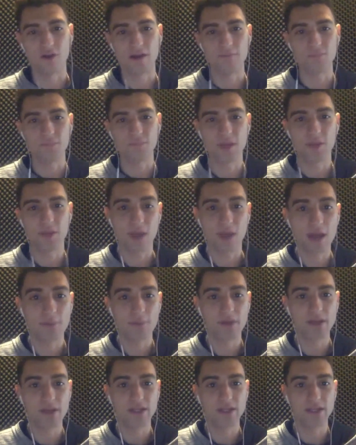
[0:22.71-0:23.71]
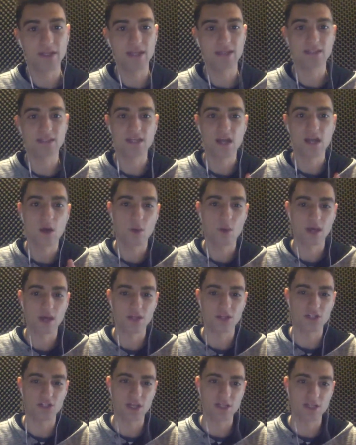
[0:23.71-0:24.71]
In my opinion, that's not why the
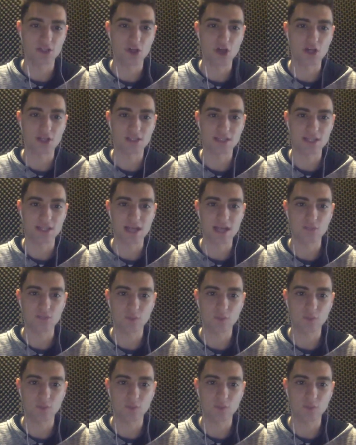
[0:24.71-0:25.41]
Jets lost last week.